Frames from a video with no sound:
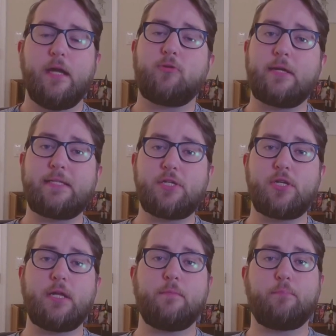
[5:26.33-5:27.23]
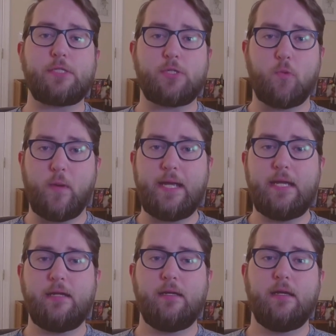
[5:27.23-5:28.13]
Transitioning
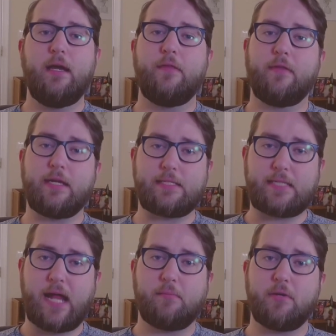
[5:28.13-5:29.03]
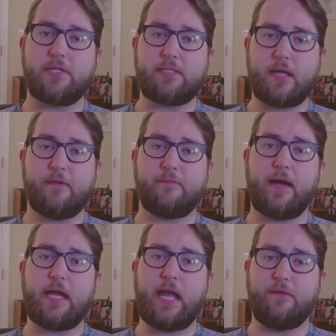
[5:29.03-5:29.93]
between the established
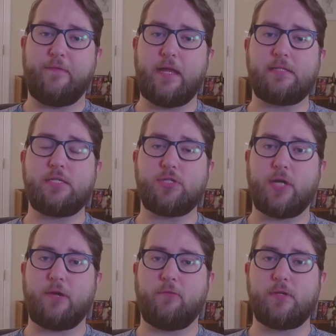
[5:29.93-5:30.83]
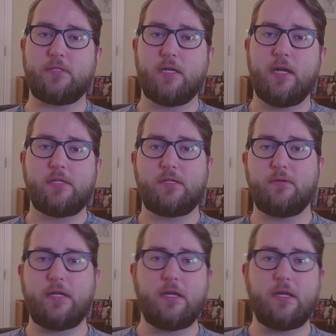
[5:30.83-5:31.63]
sci-fi and fantasy genres to,